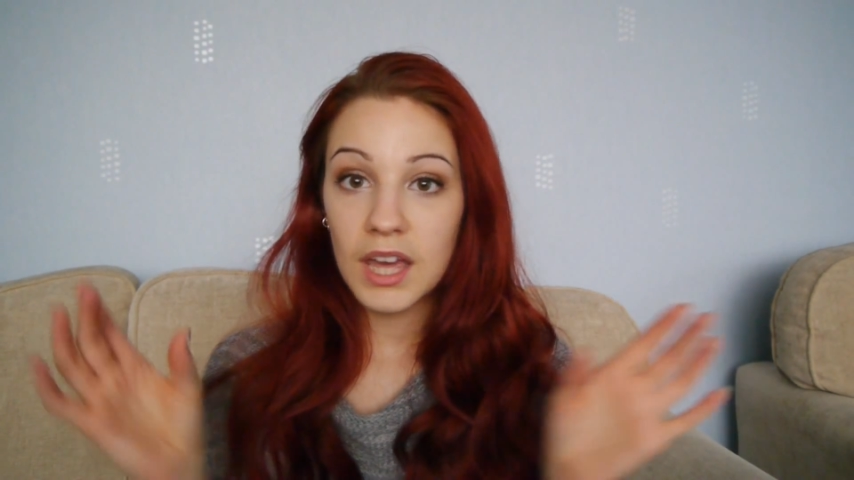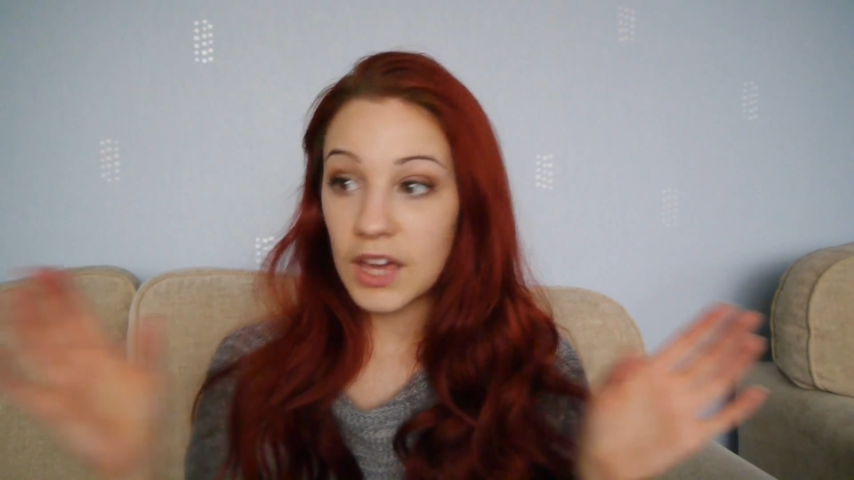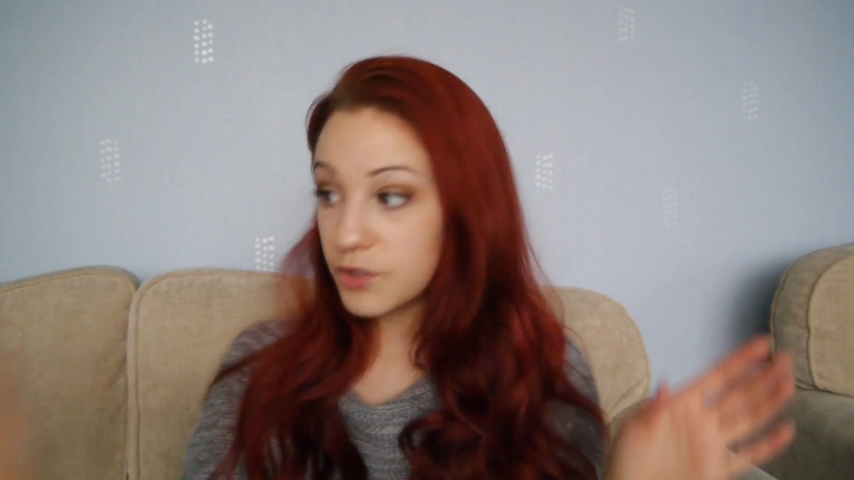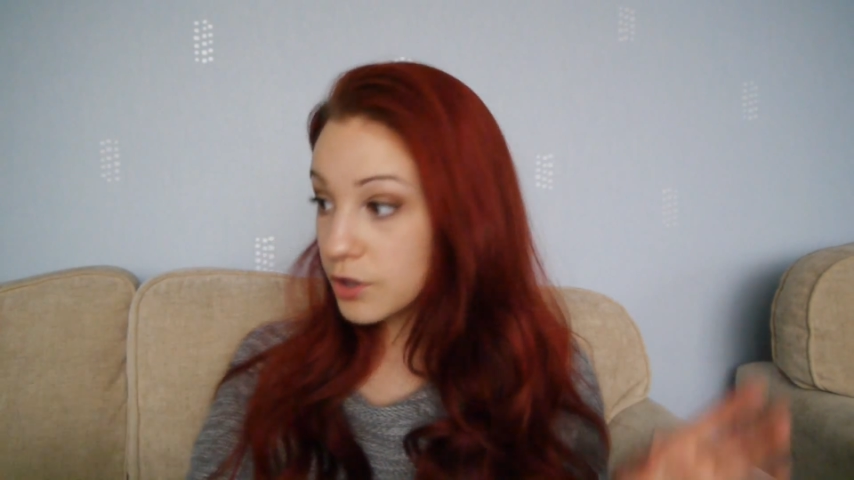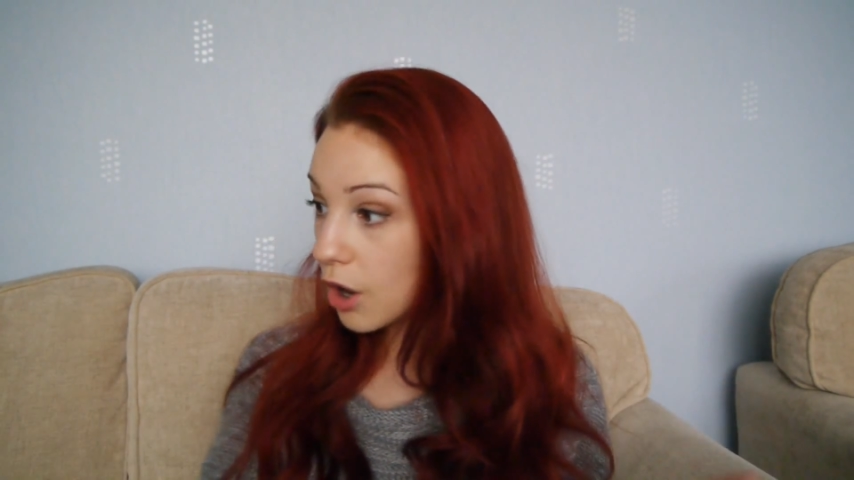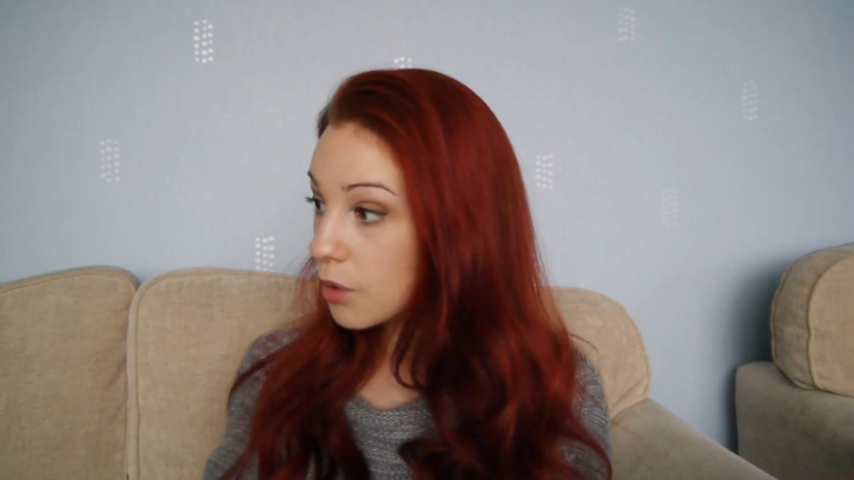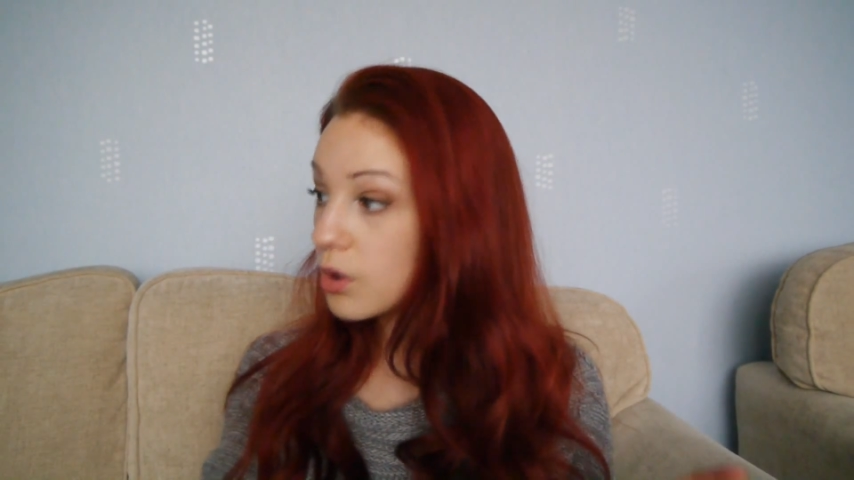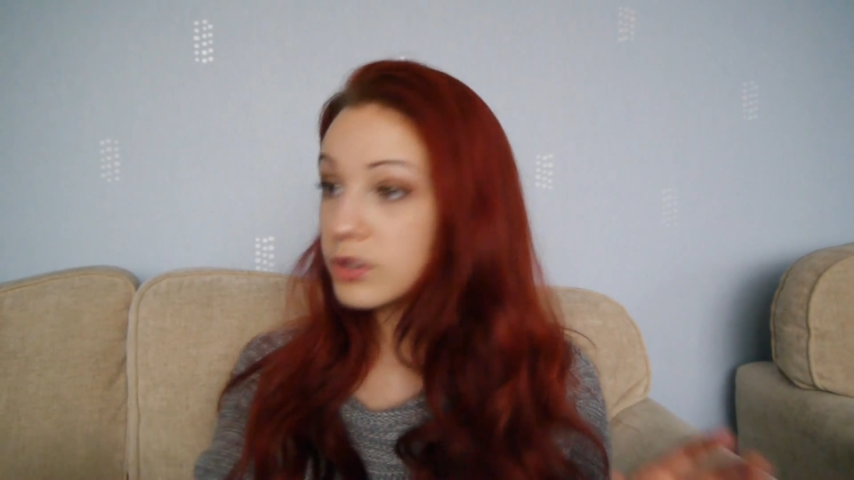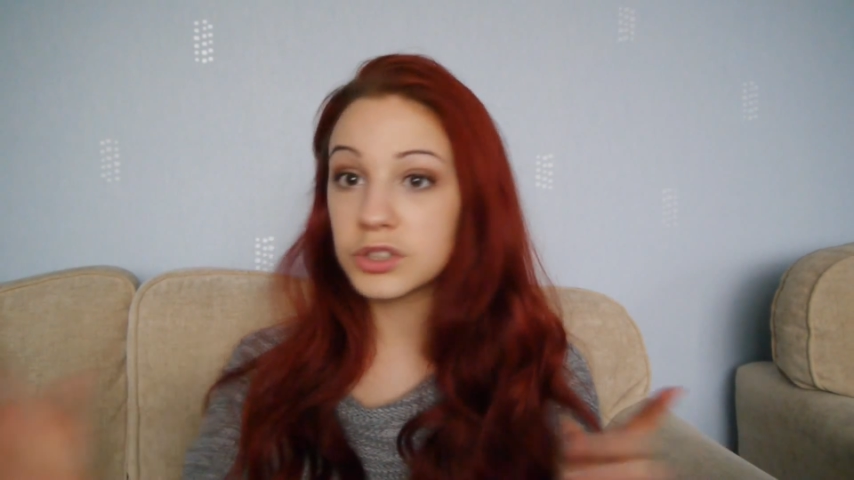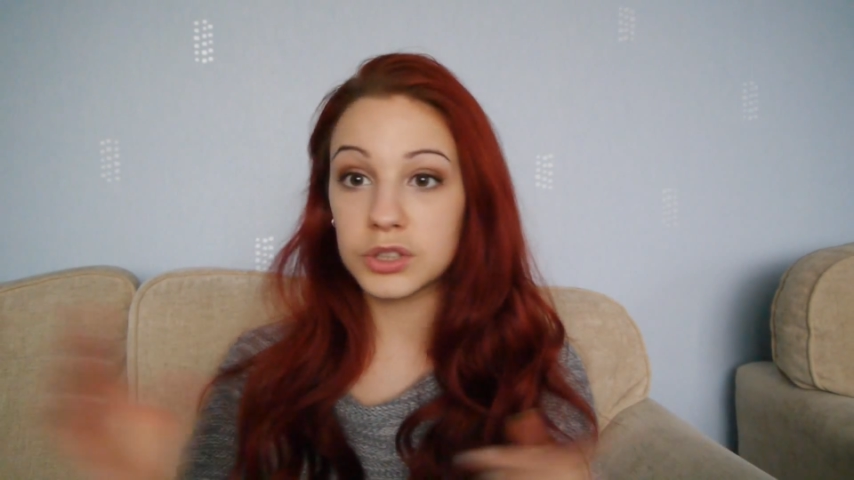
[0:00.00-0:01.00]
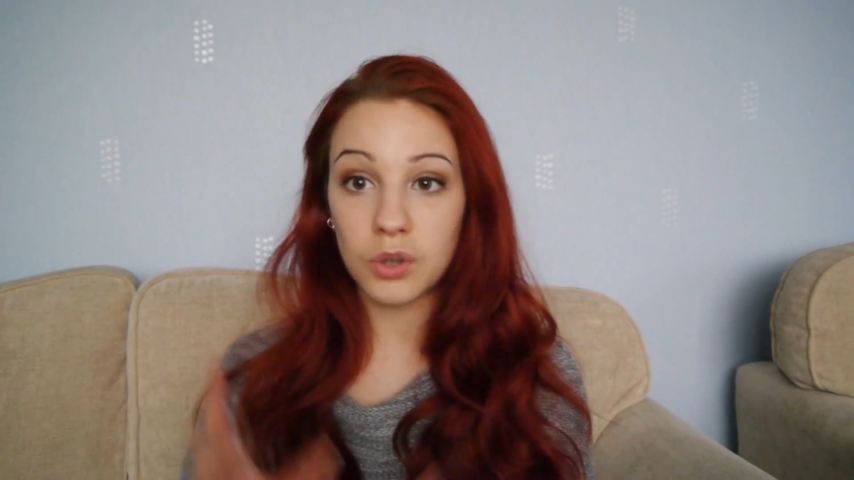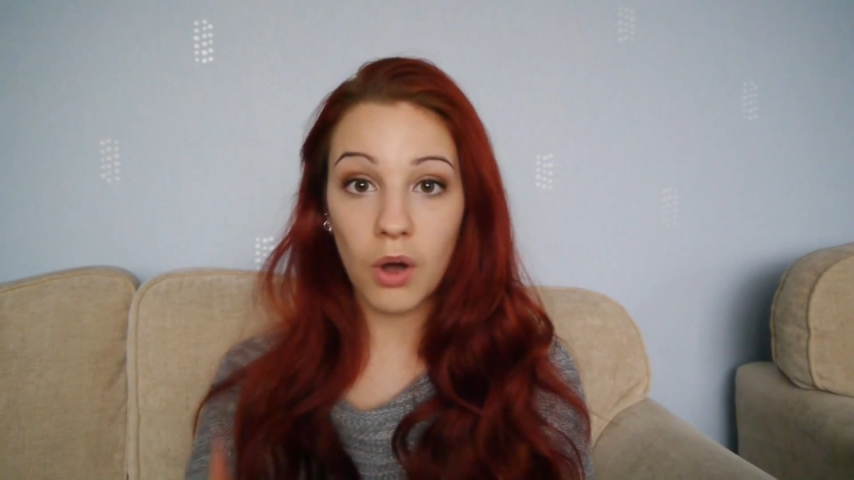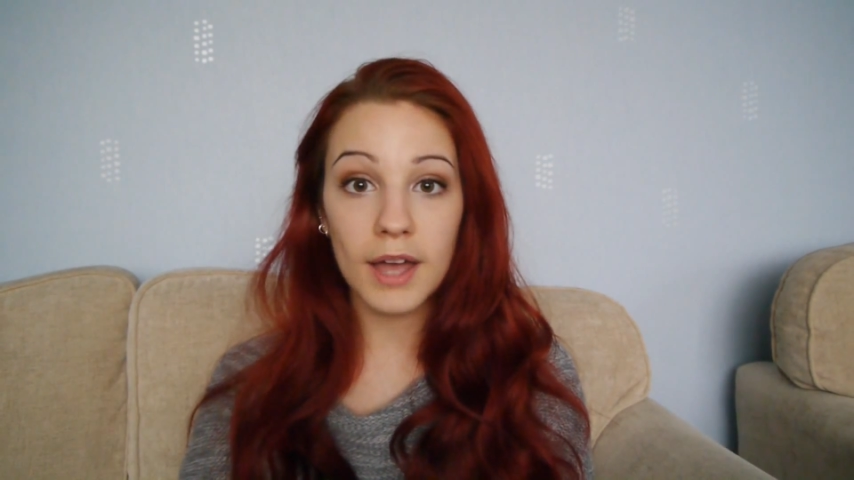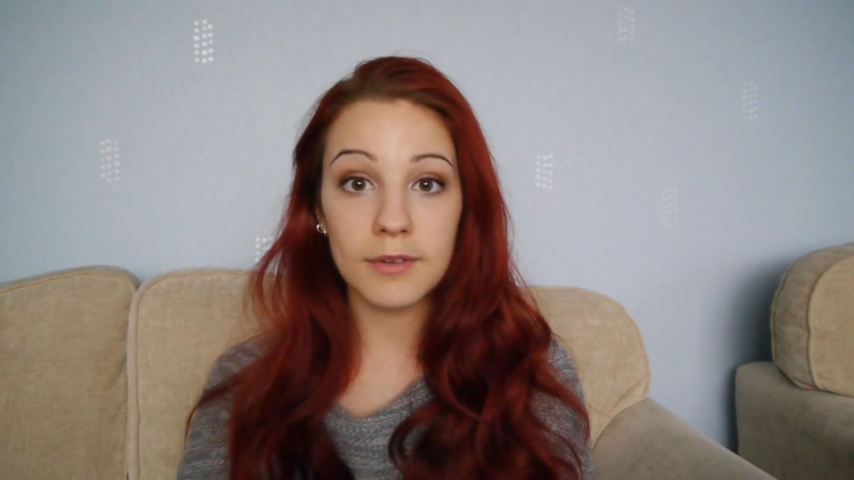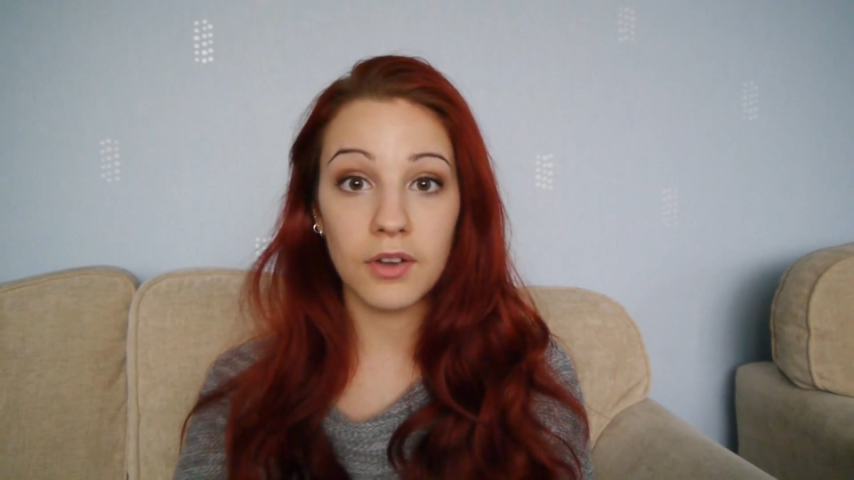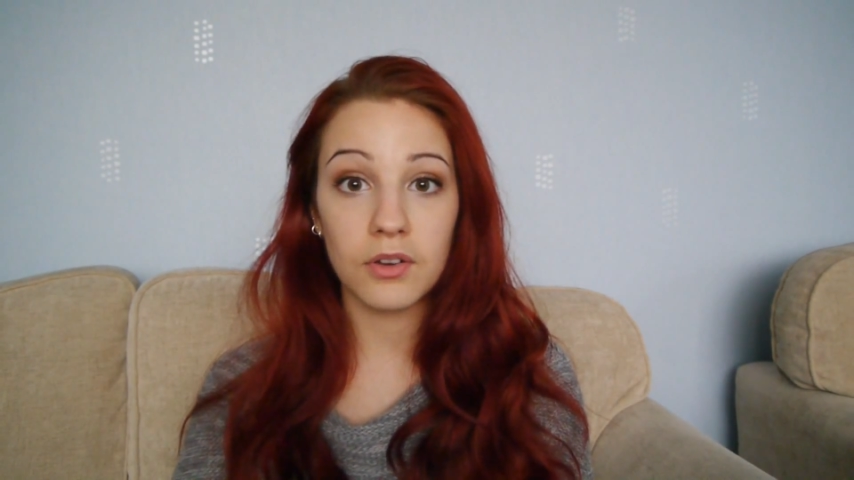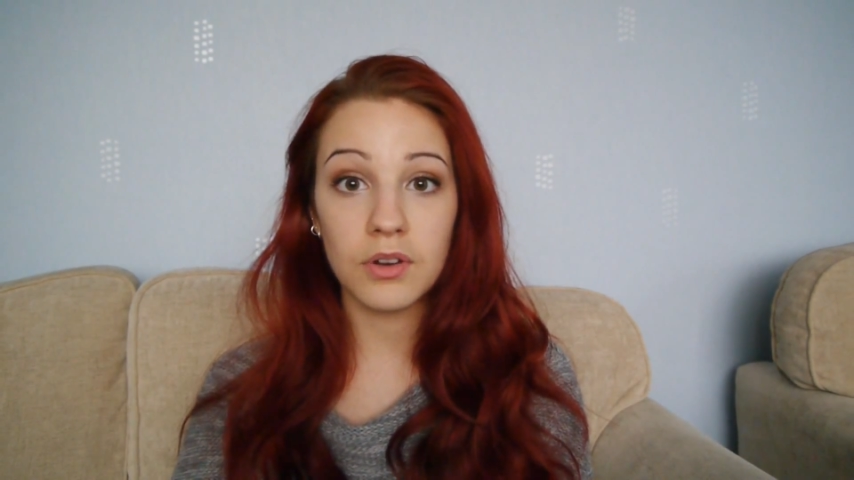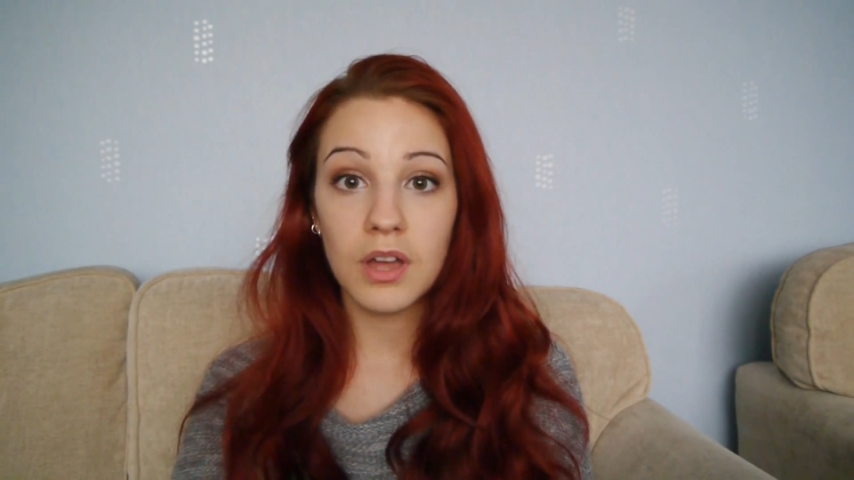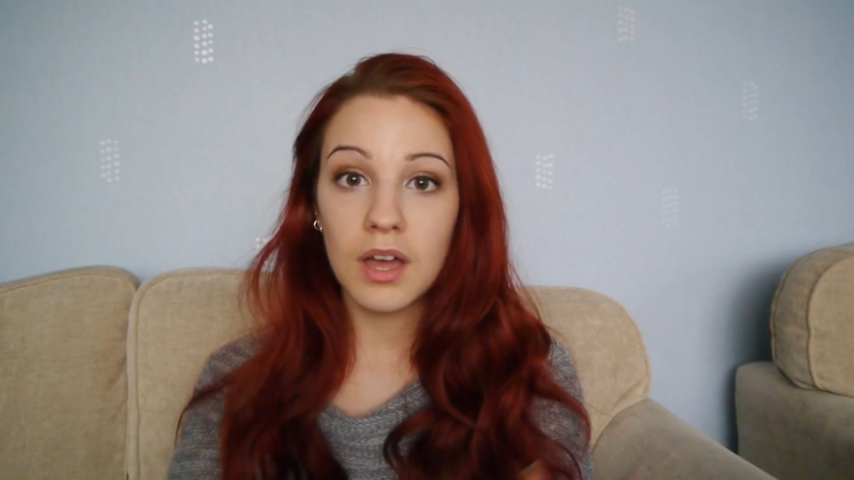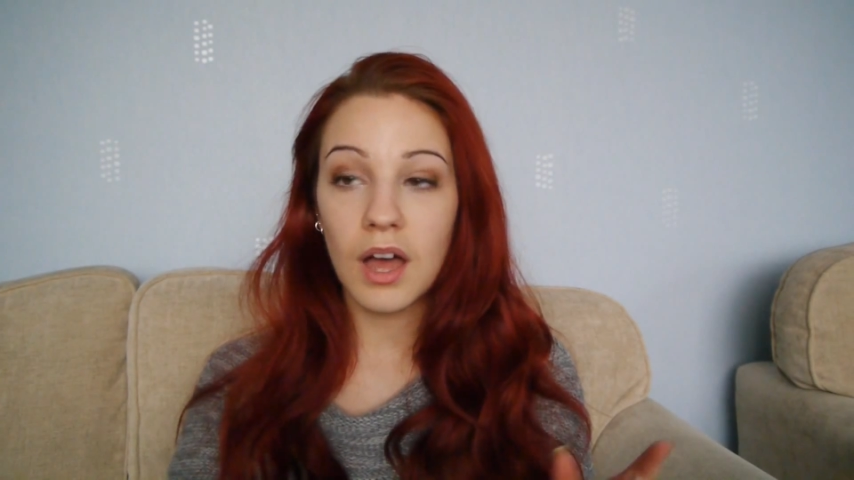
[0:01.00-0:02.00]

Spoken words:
If you go onto your iPhone,